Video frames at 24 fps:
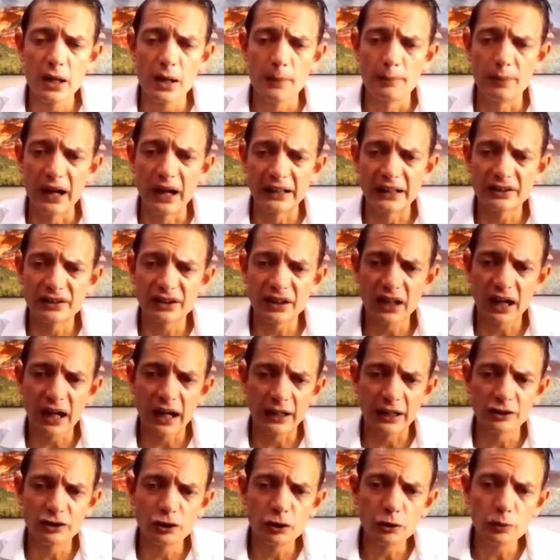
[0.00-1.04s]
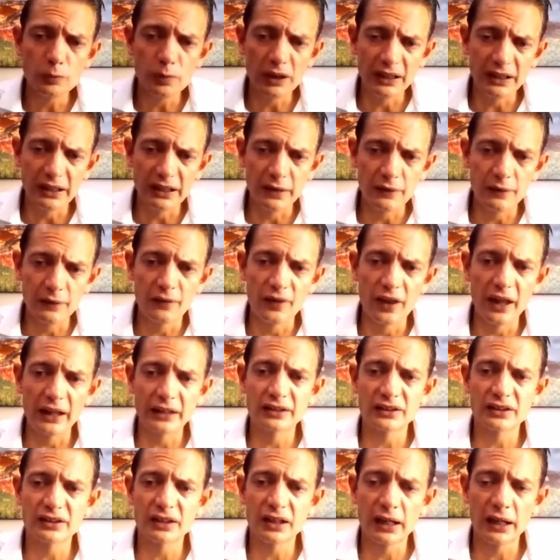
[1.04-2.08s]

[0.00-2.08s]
But I do believe that